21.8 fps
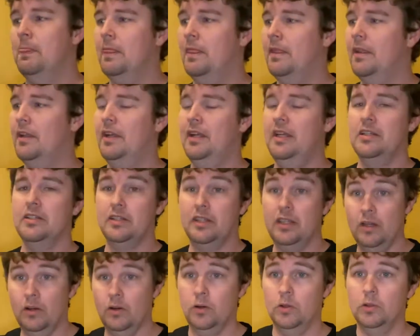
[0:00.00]
is
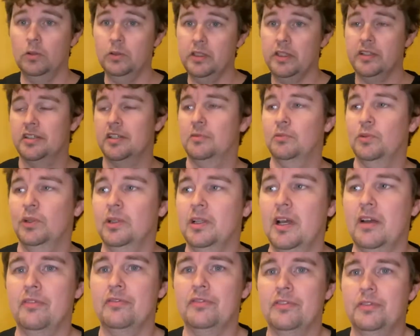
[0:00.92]
the only cymbal
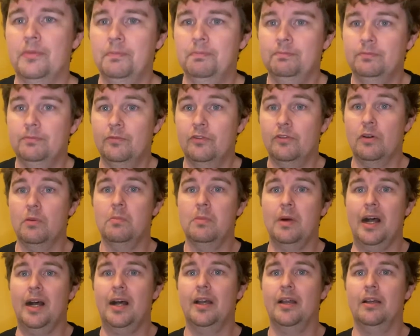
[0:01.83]
left from
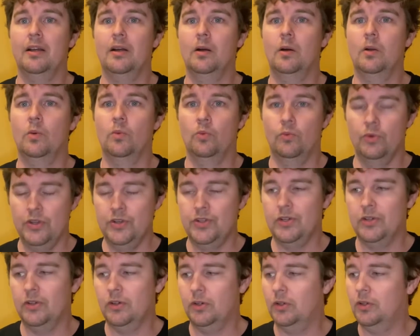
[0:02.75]
my
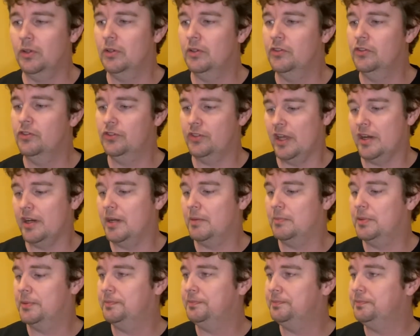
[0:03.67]
original setup.
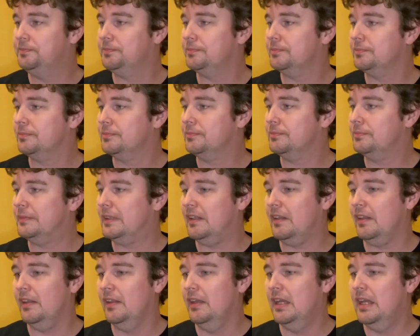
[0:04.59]

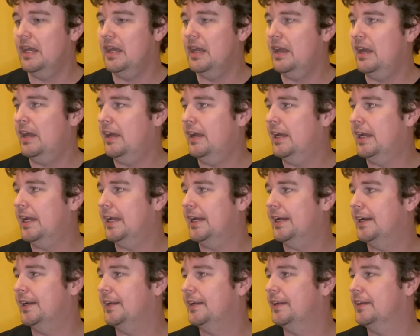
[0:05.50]

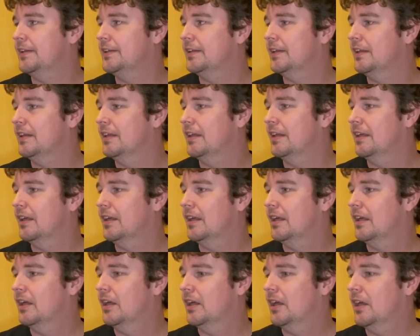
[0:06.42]
And
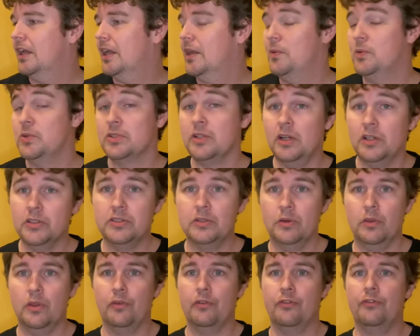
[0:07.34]
it was also
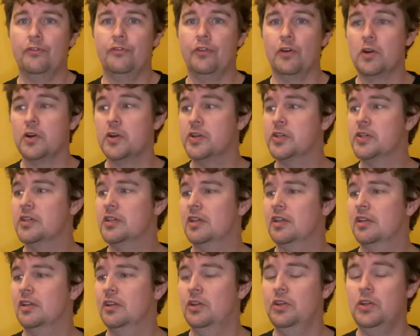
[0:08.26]
the first
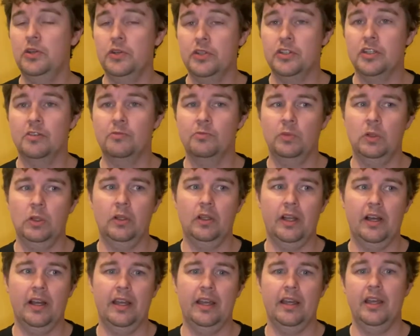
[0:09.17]
new cymbal
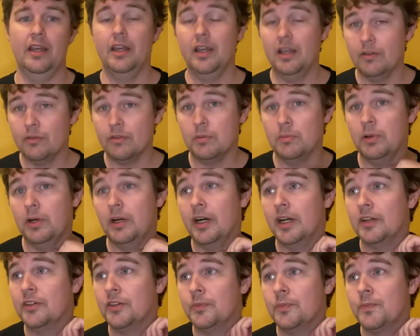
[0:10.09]
I ever
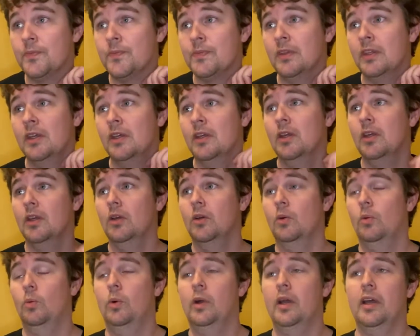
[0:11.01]
bought.
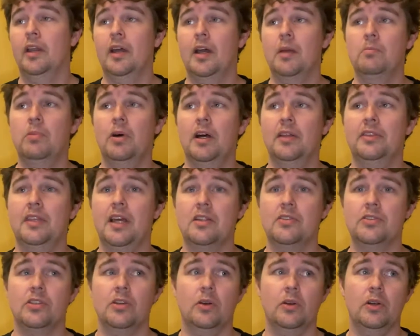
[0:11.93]
When I bought that
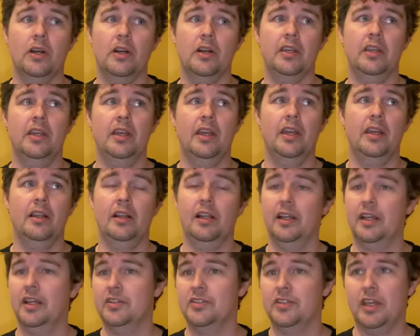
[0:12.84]
Sonar kit, like
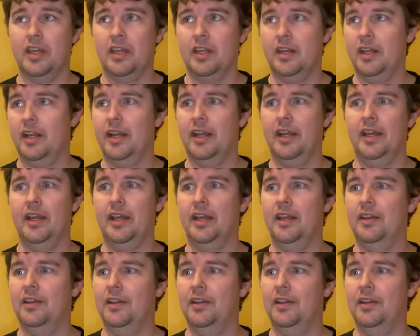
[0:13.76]
I said, I had,